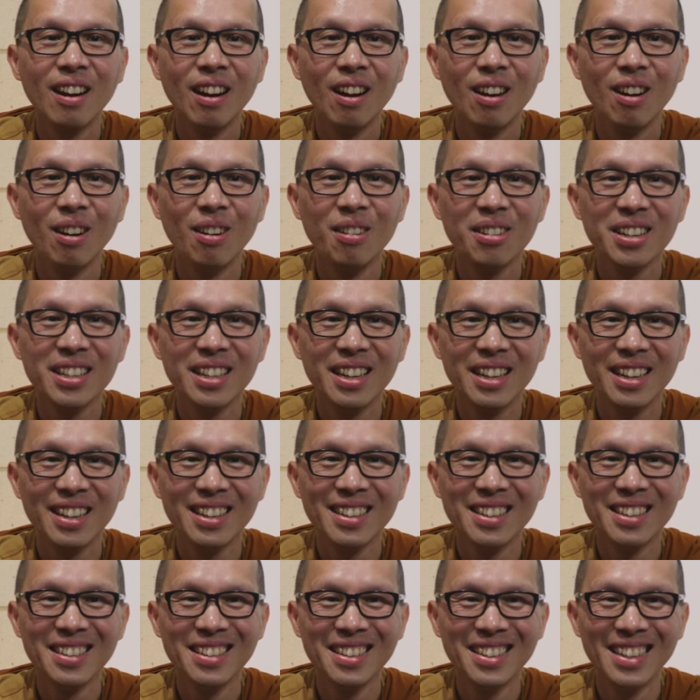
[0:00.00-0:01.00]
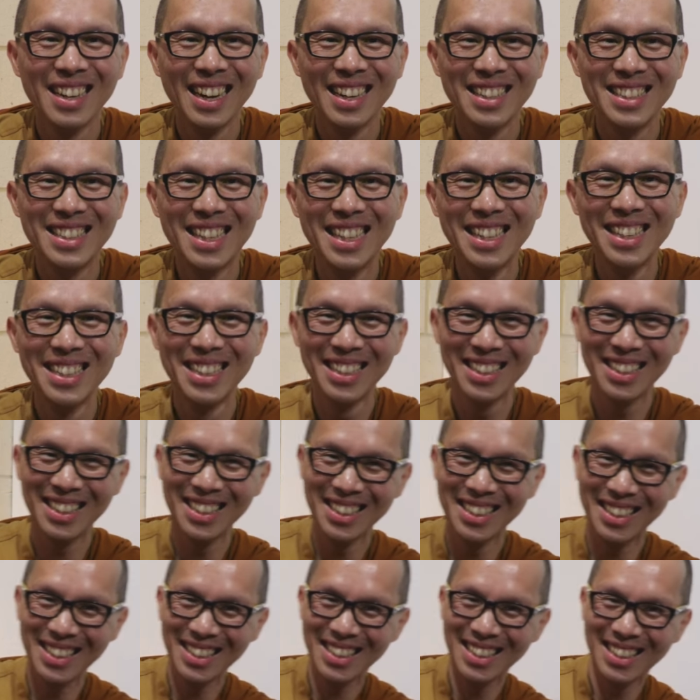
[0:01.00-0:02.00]
Okay, I
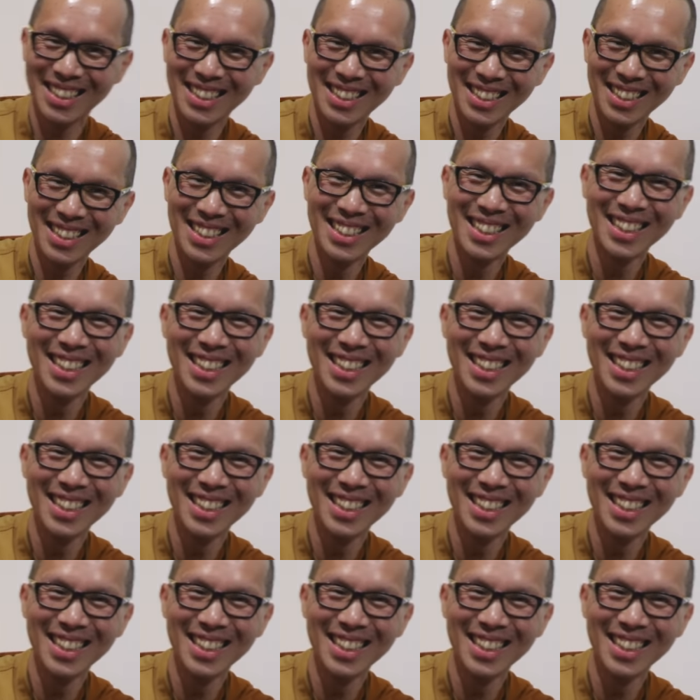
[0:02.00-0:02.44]
see.